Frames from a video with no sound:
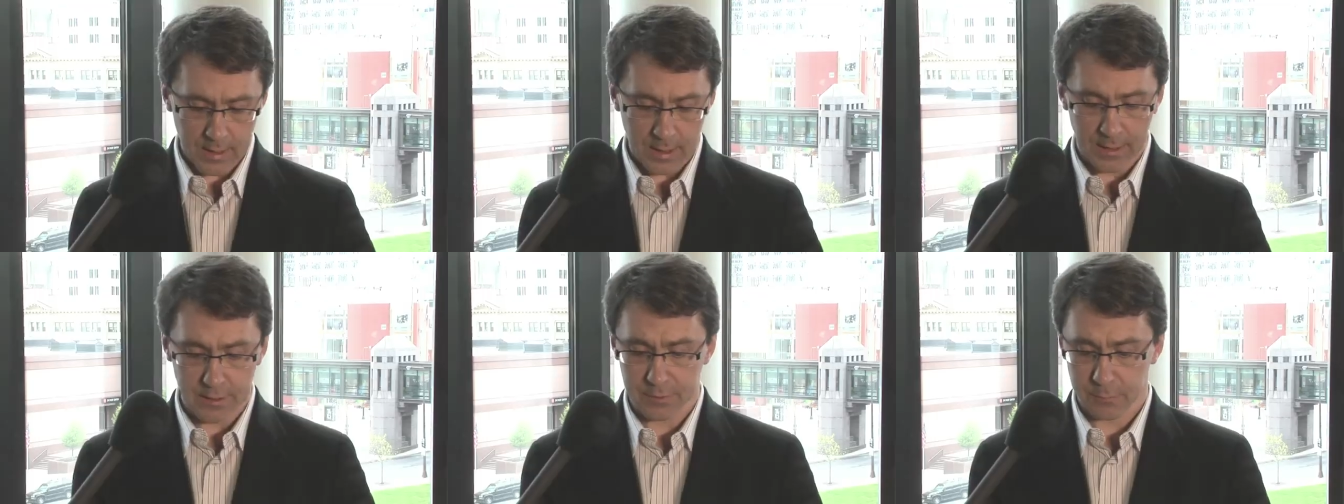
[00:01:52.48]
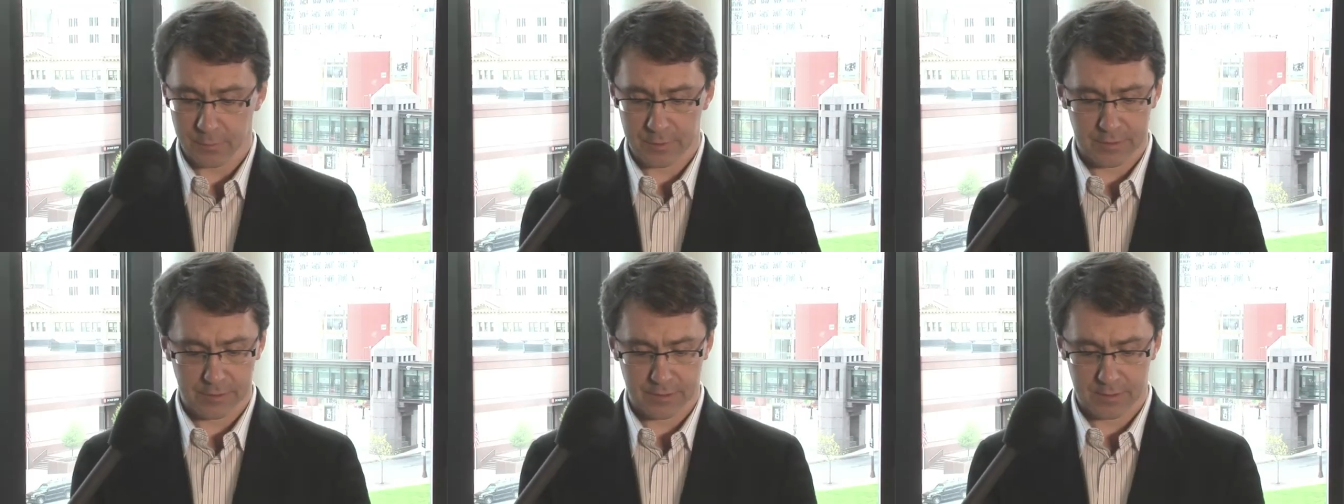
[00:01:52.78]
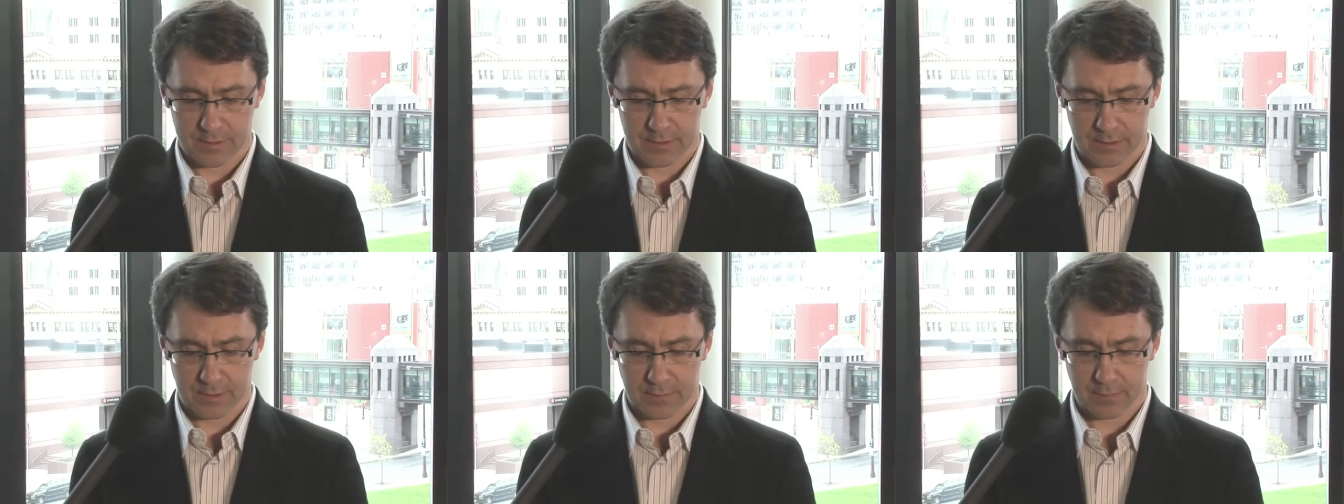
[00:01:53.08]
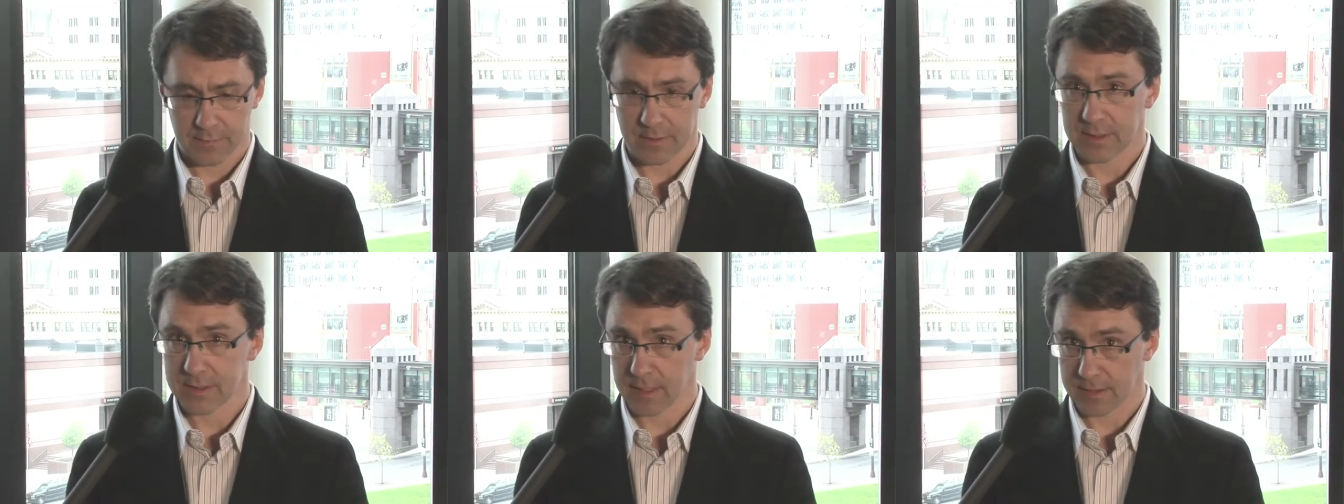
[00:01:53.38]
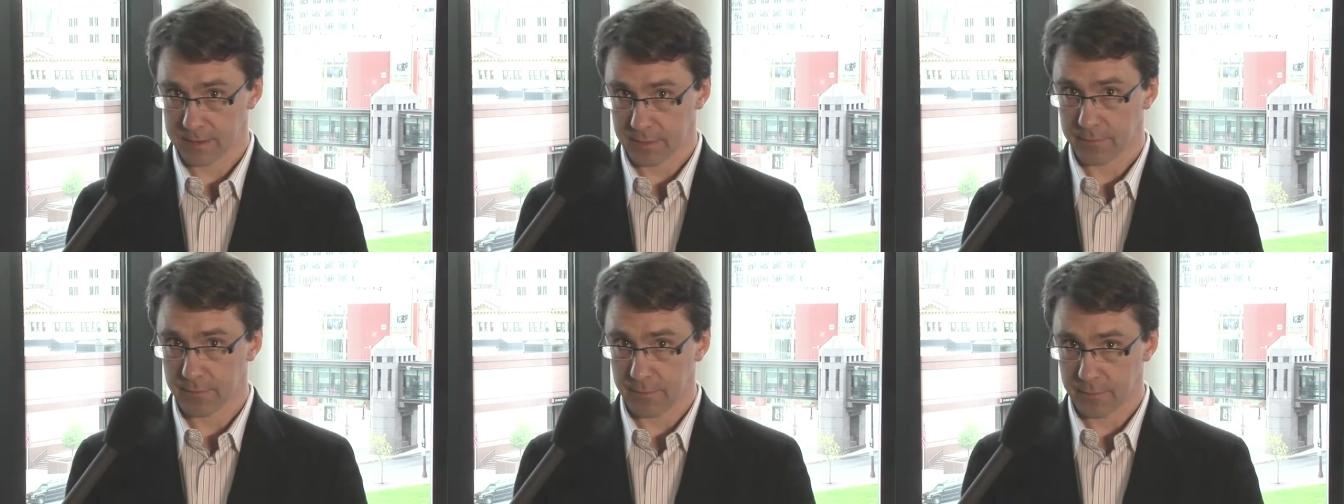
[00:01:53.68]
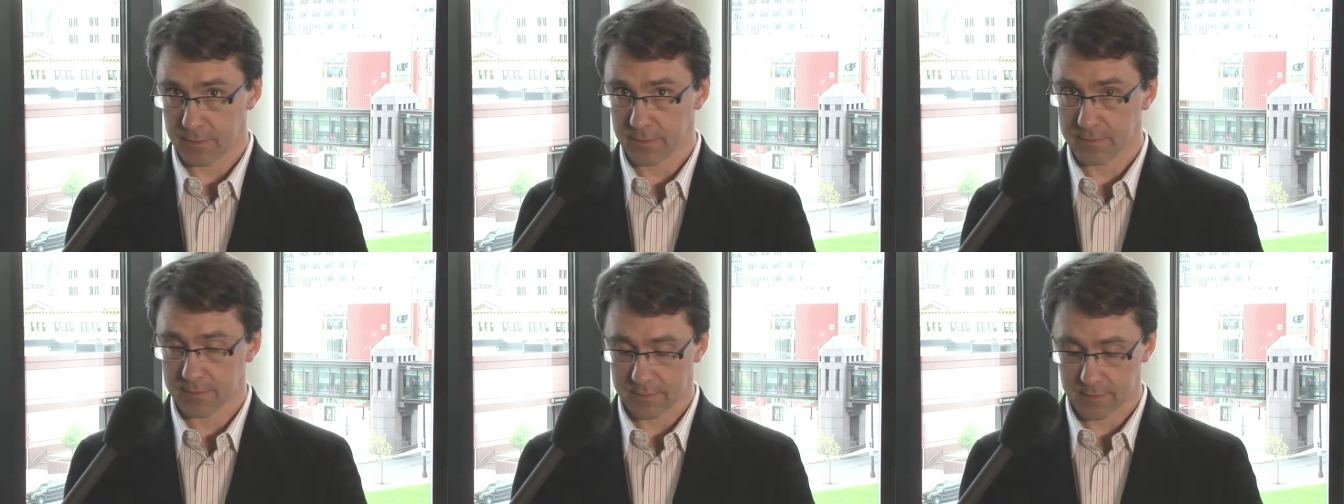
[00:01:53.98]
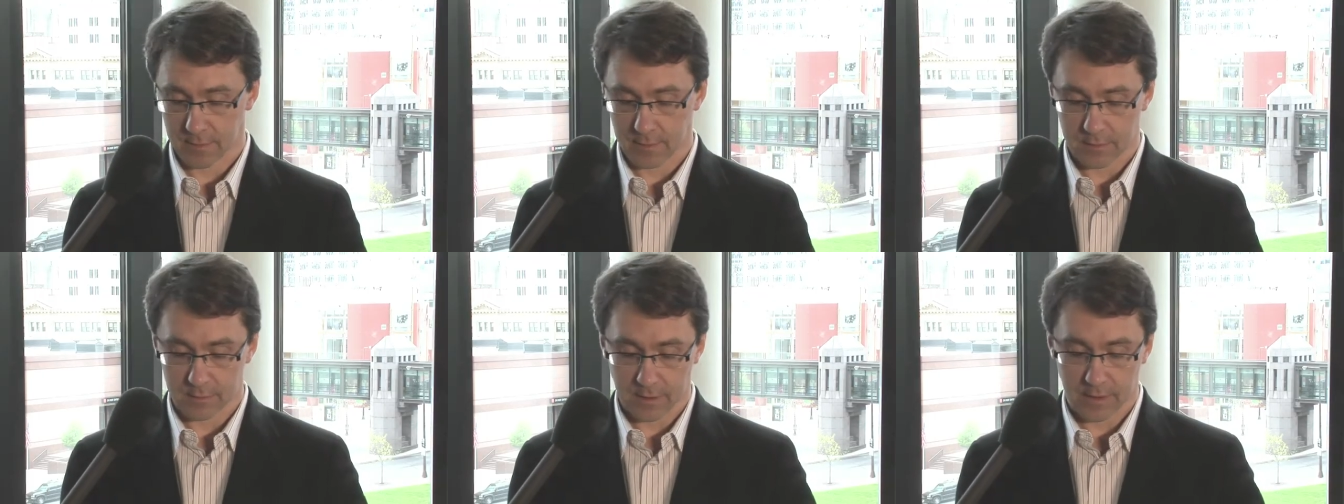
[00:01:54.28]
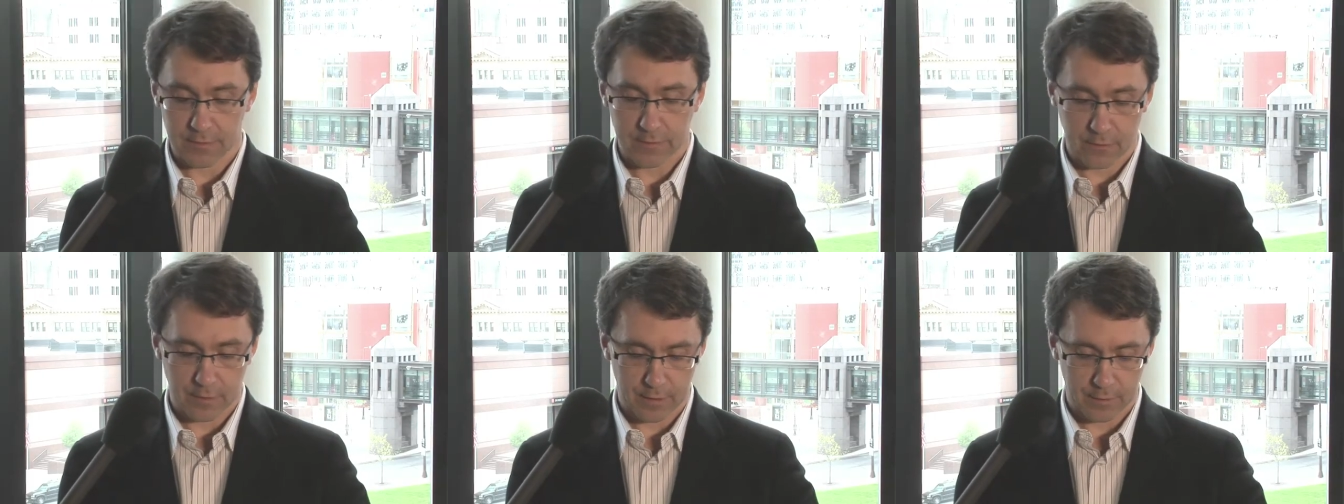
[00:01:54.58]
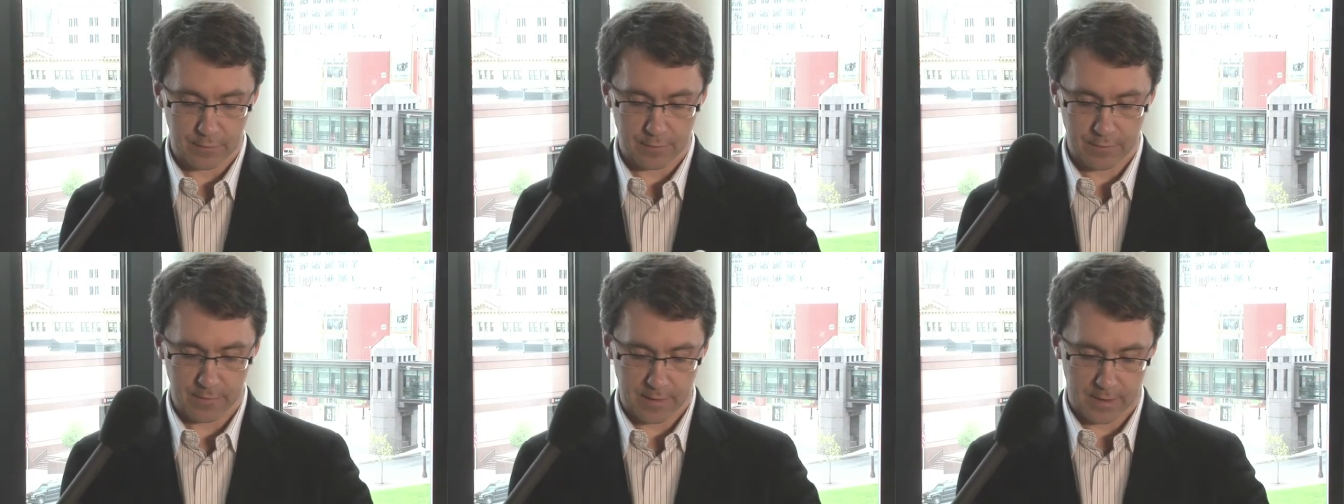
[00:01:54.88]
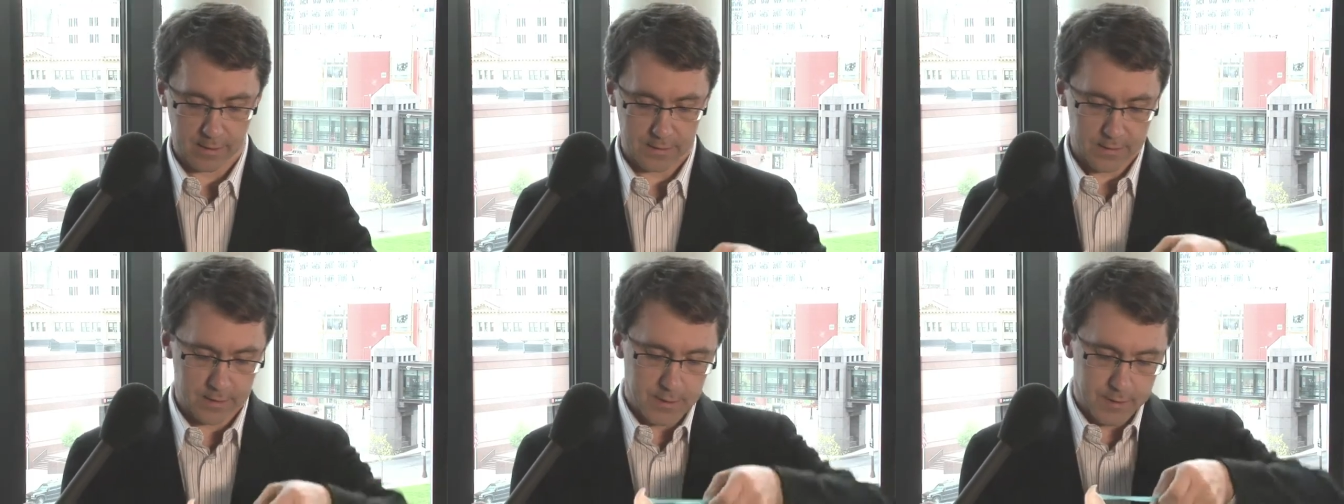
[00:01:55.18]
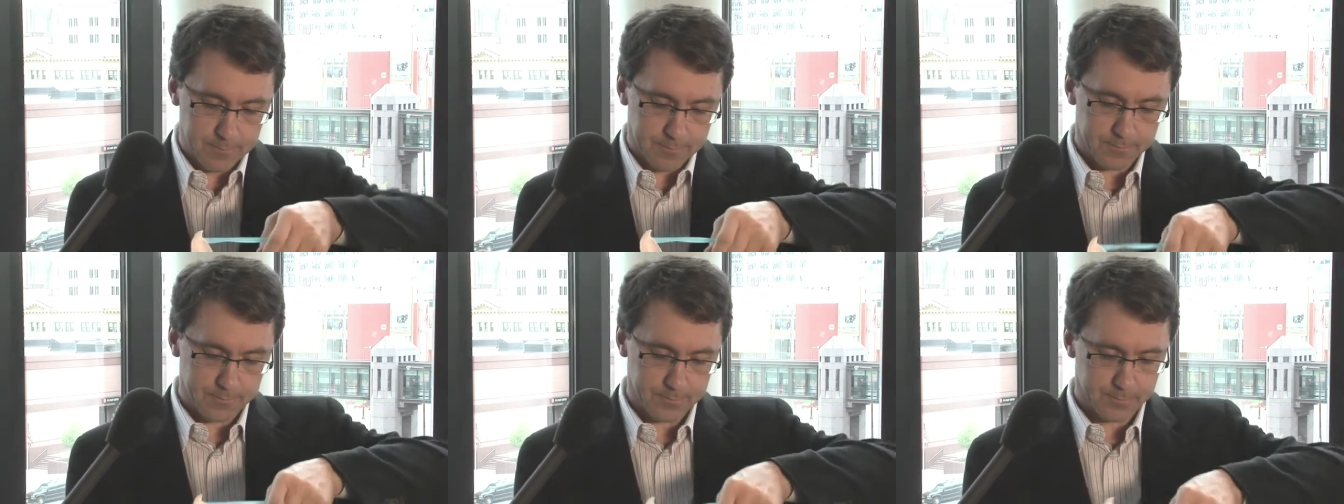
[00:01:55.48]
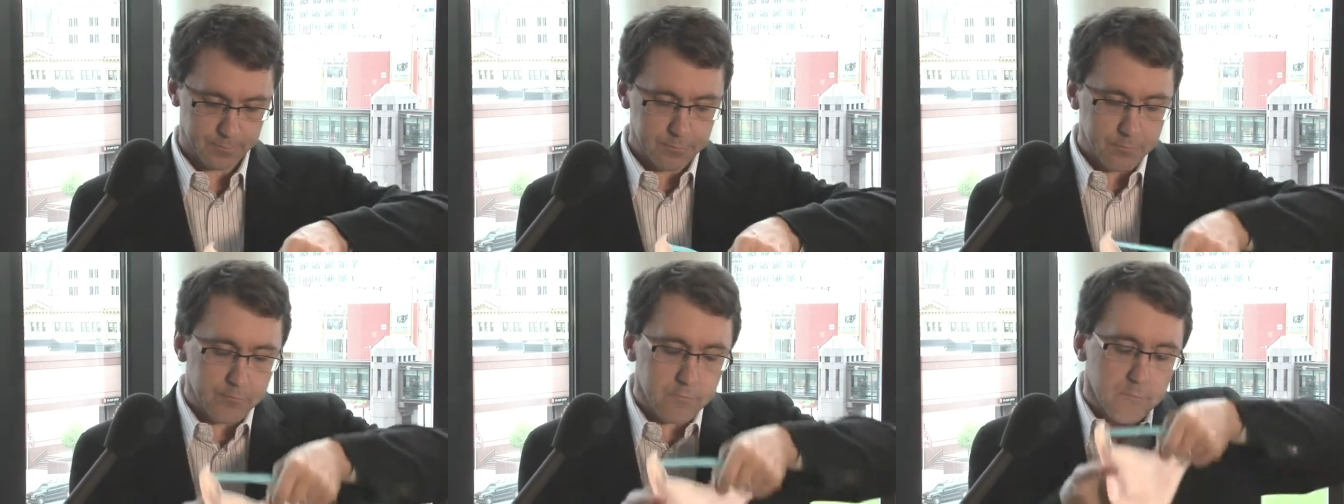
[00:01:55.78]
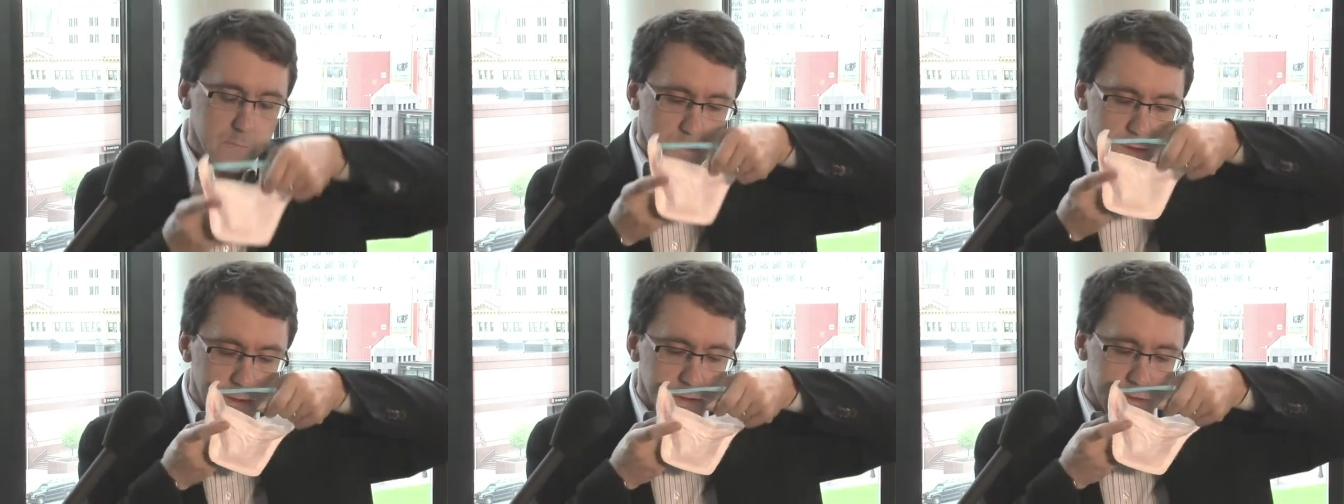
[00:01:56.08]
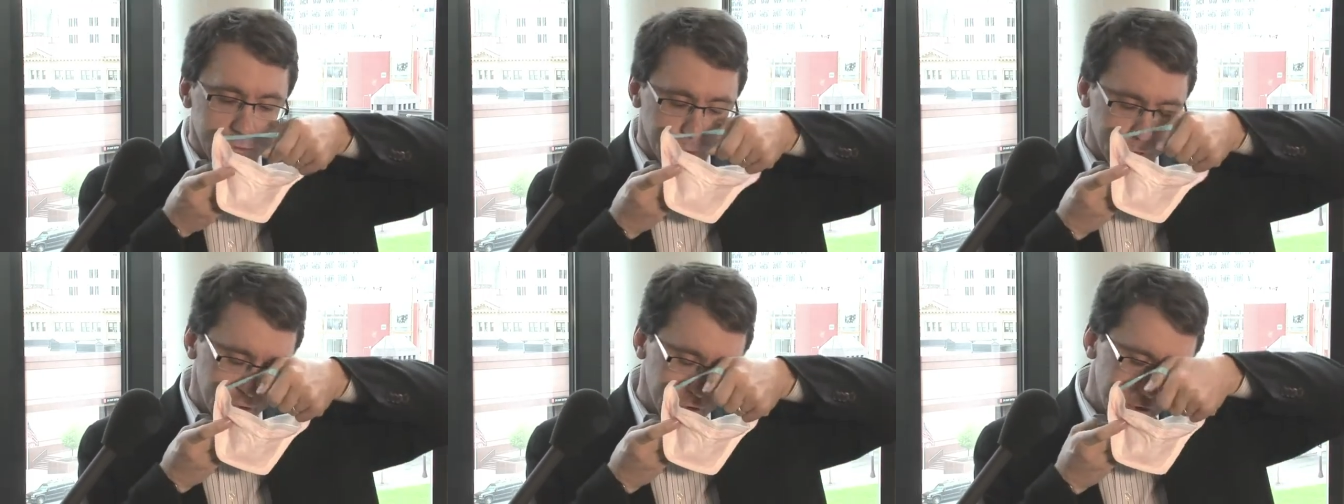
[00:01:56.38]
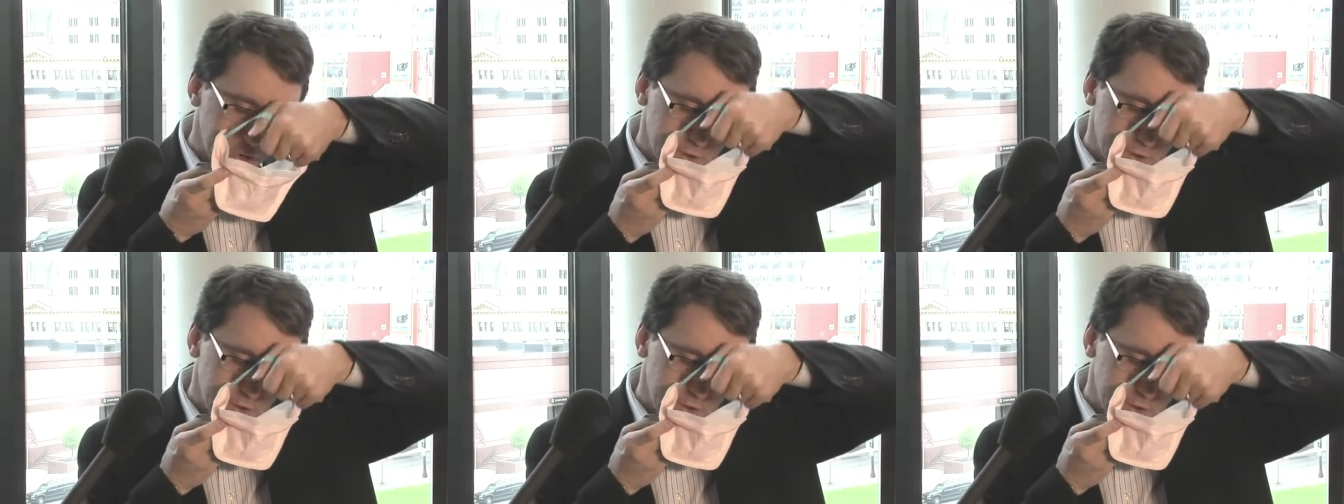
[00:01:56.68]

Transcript: and I was just uh, bit tested for this uh, yesterday, in fact. So put your